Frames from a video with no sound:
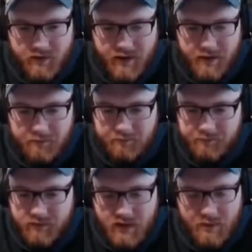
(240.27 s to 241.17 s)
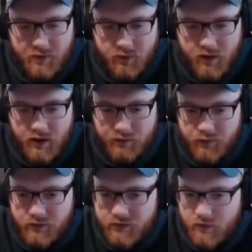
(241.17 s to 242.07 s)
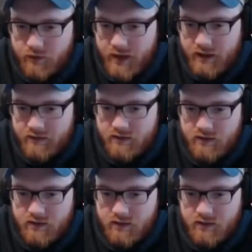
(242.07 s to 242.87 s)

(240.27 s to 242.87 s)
that. I'm going to run out of food so fast.